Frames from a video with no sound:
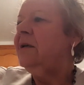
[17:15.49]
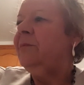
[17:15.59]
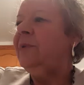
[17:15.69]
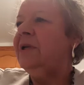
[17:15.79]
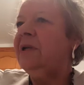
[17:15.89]

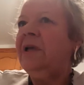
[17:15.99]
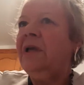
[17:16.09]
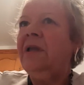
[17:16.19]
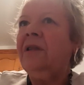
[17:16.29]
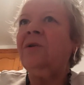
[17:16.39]
But
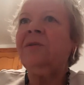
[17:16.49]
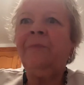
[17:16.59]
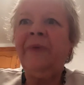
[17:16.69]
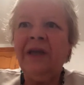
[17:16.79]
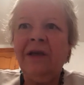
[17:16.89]
those
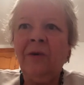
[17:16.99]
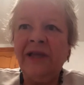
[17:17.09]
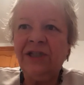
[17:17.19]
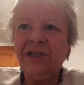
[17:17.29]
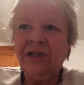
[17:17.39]
big
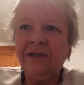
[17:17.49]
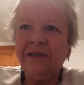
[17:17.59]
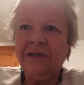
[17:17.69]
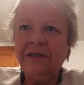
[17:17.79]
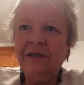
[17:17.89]

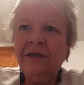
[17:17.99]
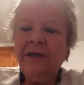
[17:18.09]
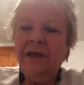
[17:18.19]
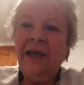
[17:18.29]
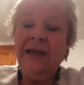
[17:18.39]
questions.
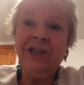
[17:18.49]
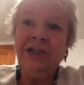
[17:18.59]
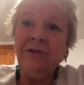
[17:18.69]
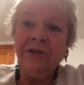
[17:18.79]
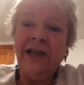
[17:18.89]
And
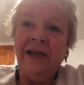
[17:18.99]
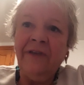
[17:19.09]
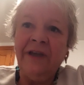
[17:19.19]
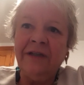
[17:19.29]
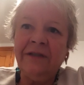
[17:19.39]
children have
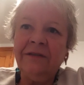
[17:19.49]
it.